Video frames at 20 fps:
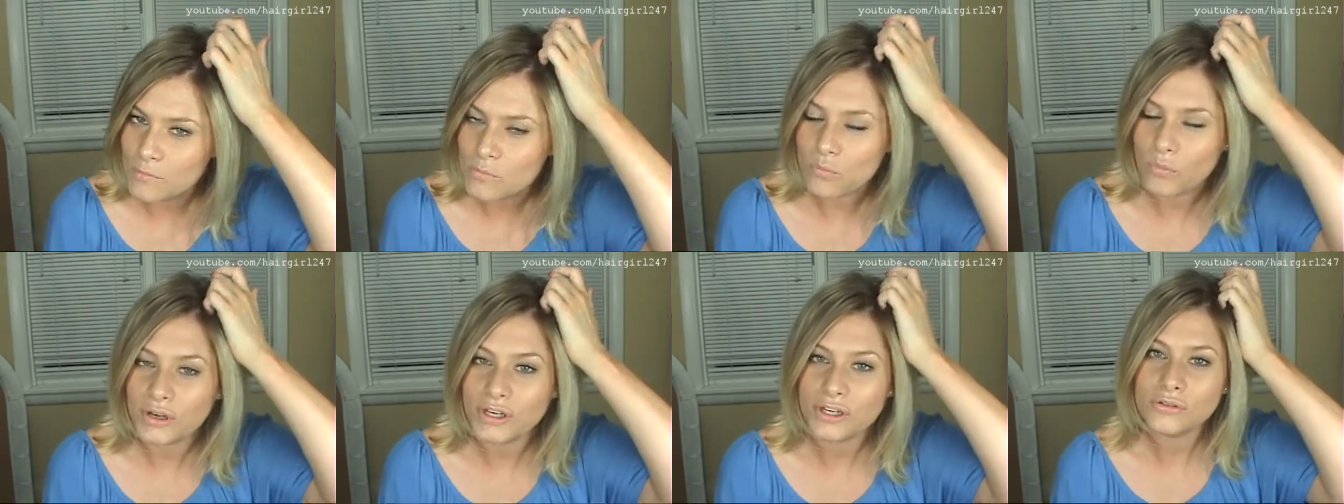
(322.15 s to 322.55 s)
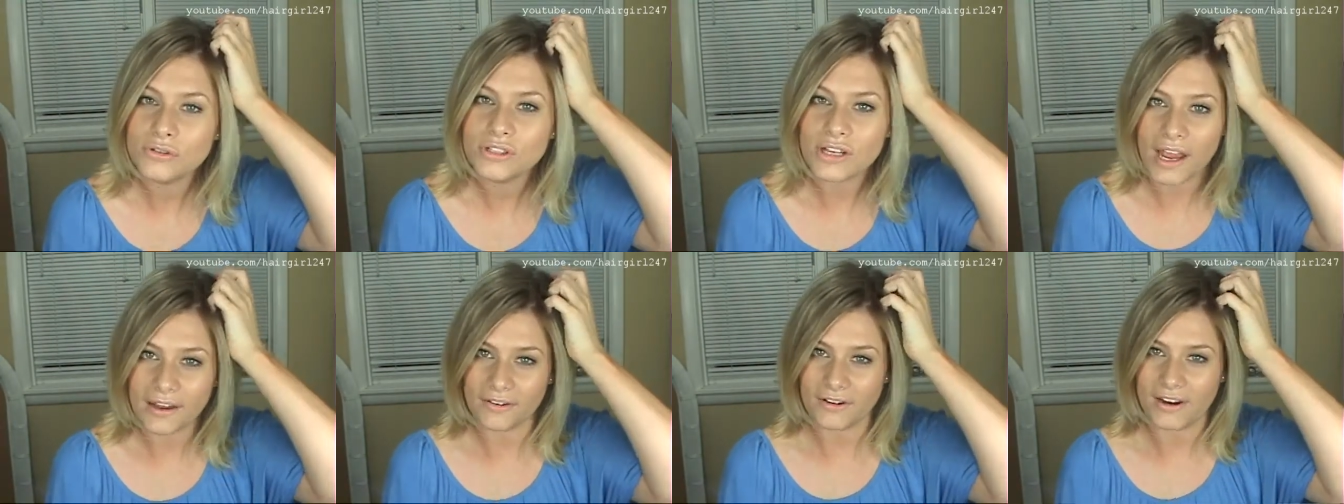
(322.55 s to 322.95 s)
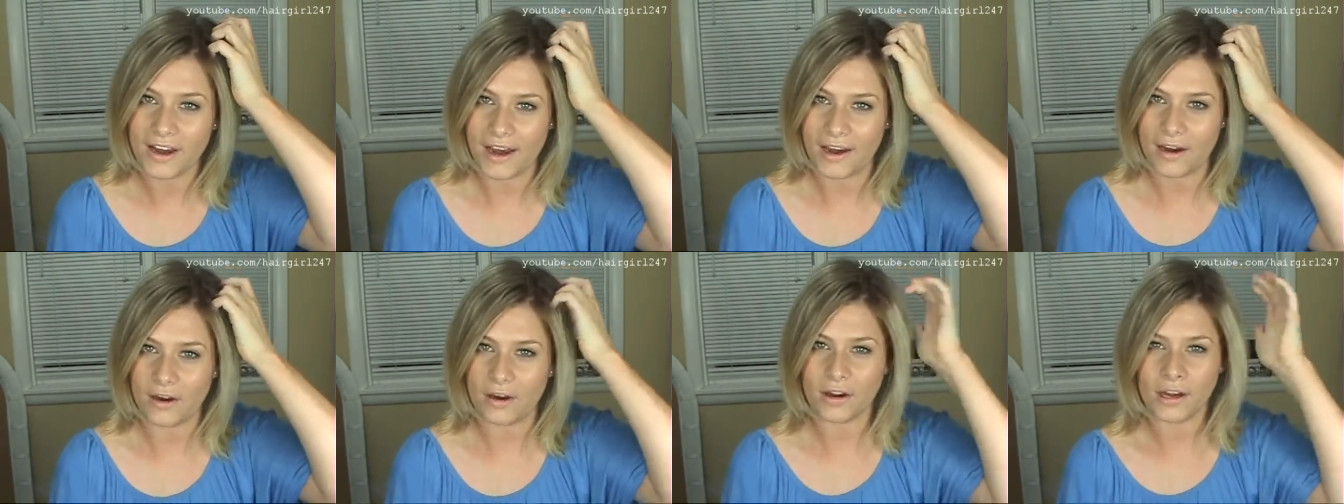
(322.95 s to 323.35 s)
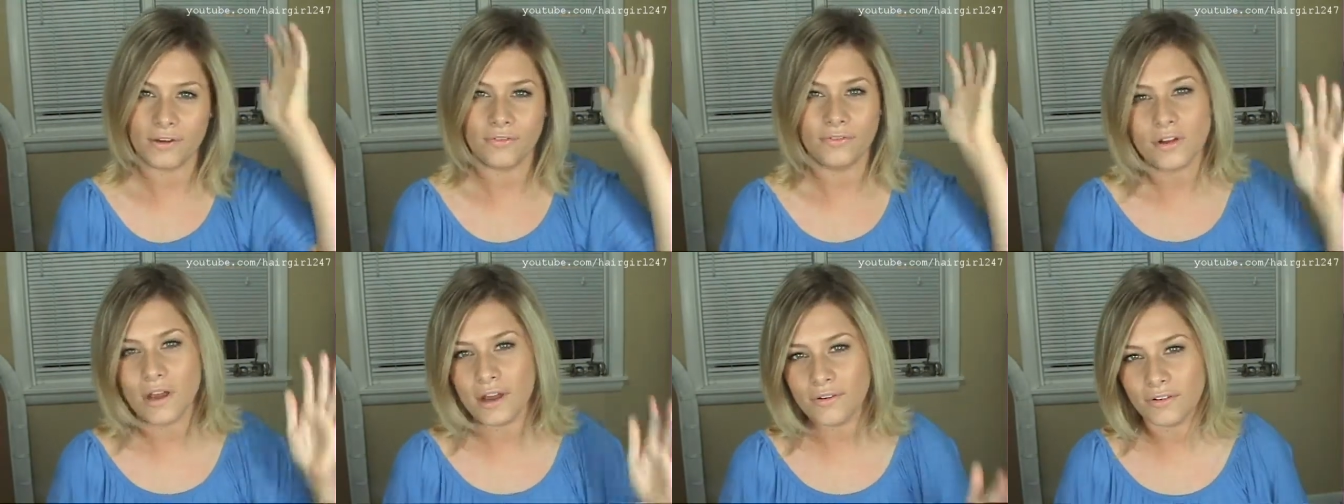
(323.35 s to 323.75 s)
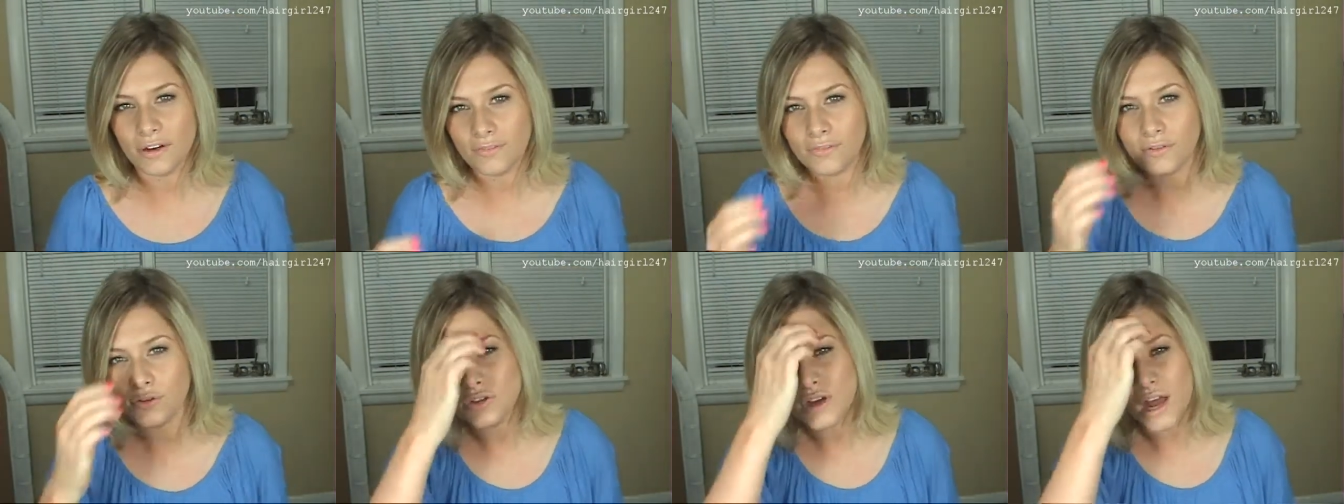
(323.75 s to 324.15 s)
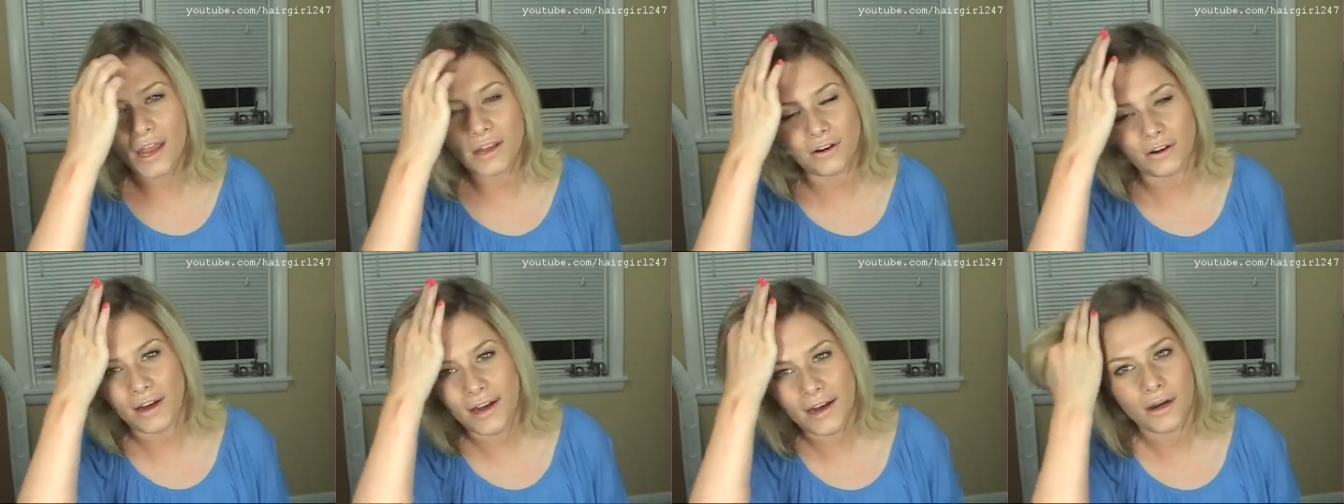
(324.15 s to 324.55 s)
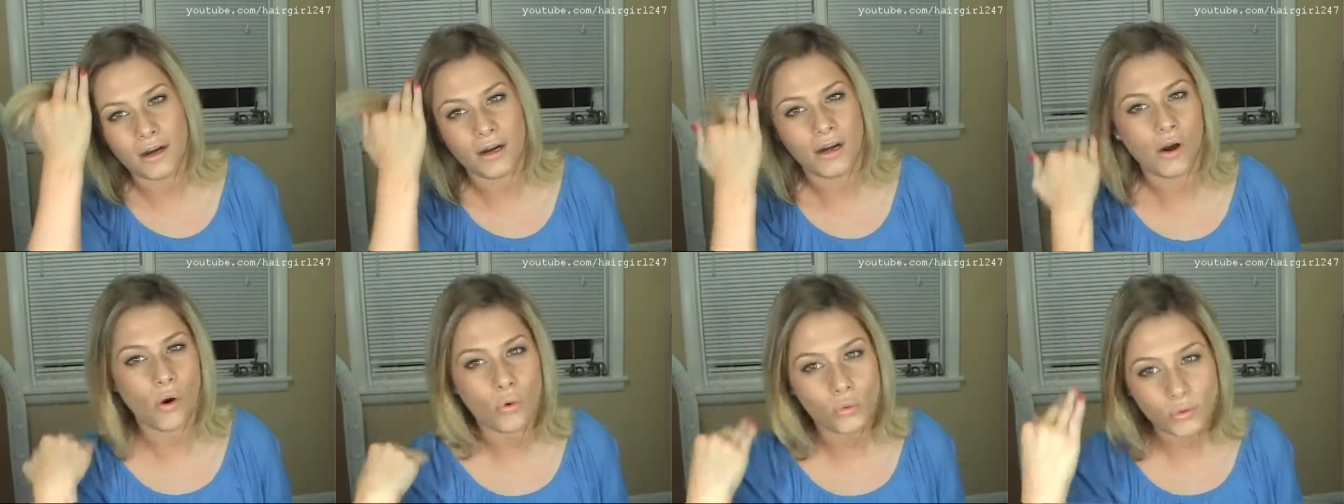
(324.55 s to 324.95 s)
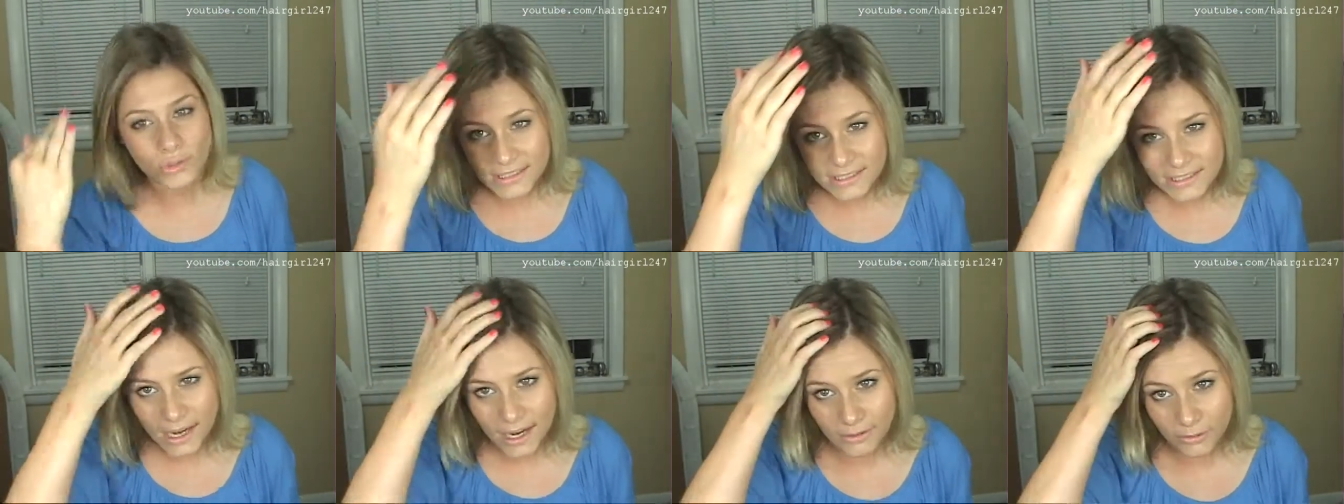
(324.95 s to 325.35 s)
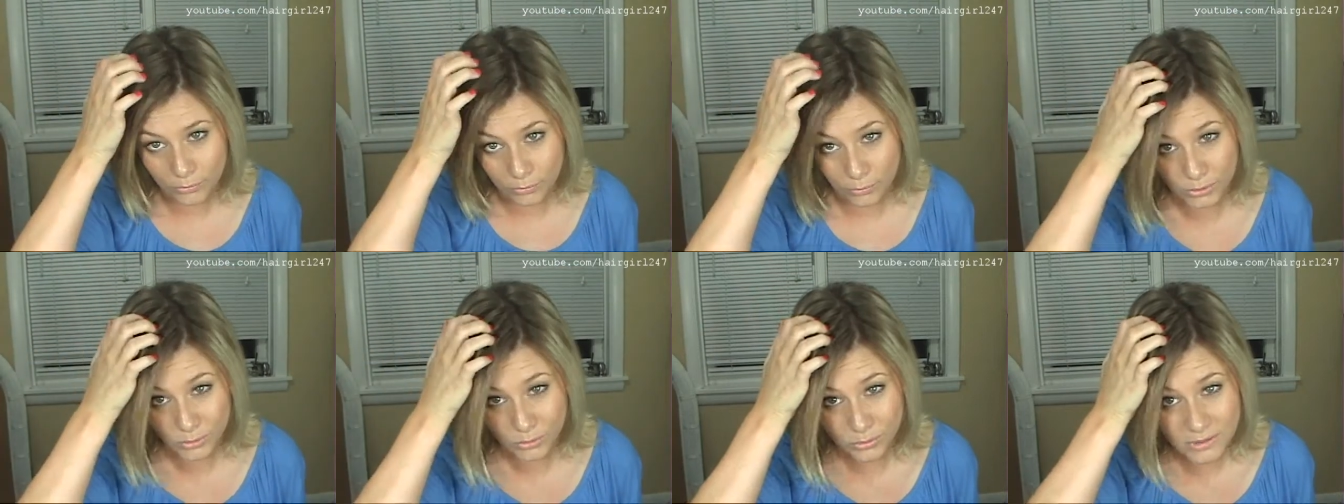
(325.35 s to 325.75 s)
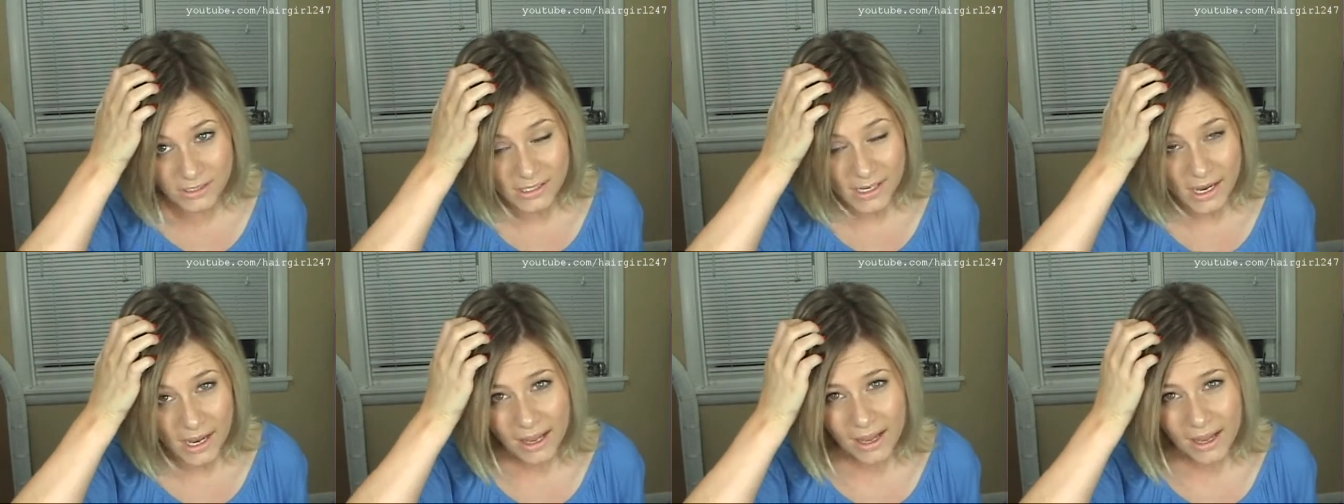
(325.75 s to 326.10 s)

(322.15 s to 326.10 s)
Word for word: When you dye your hair, if you dye your hair, only dye the roots.